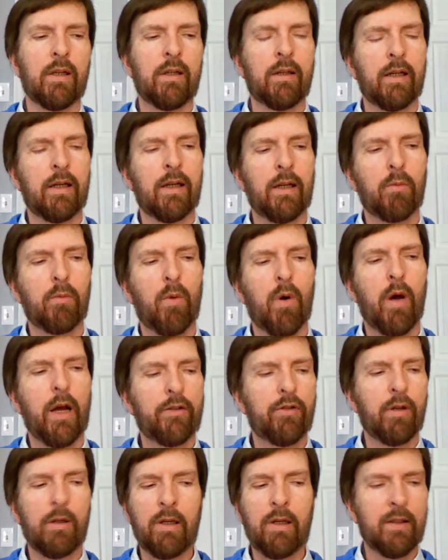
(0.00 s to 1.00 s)
that I
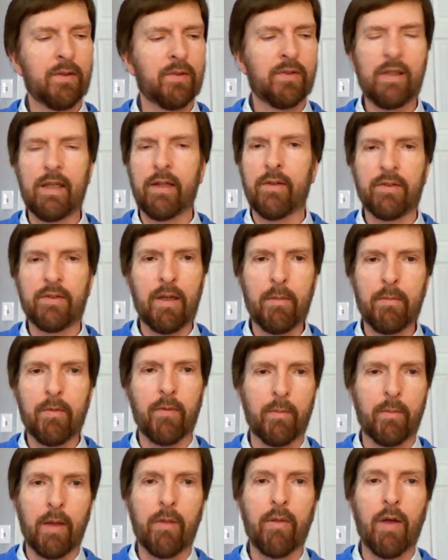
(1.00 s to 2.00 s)
watched, and you can see some of
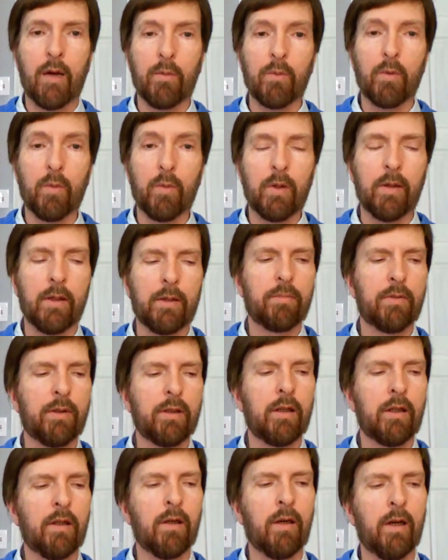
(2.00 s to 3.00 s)
them I thought were really
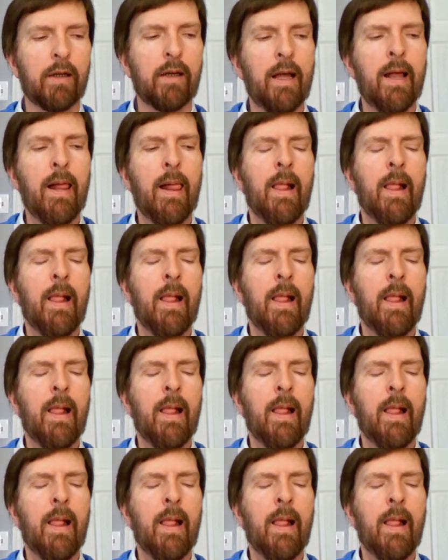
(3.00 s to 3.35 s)
pretty good.